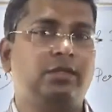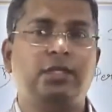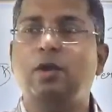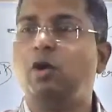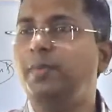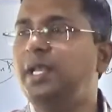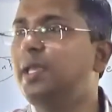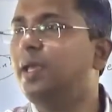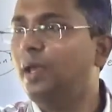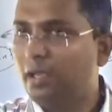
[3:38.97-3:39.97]
So
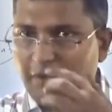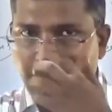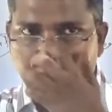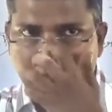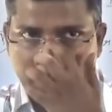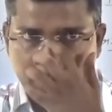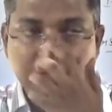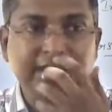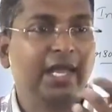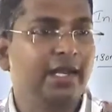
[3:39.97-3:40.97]
normally if you from
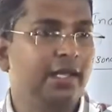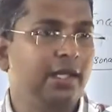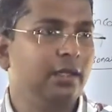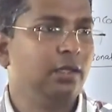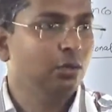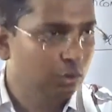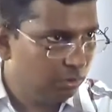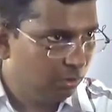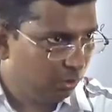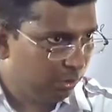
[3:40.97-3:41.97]
your salary
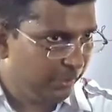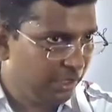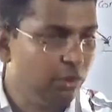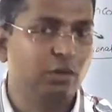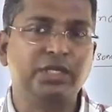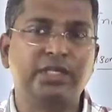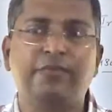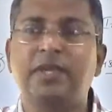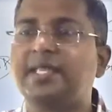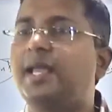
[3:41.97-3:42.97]
you know you might have noticed
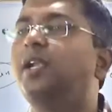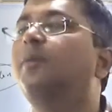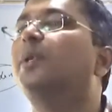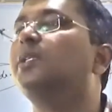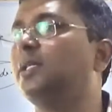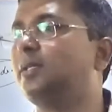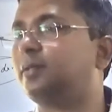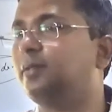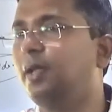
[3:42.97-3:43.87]
if you're a salaried person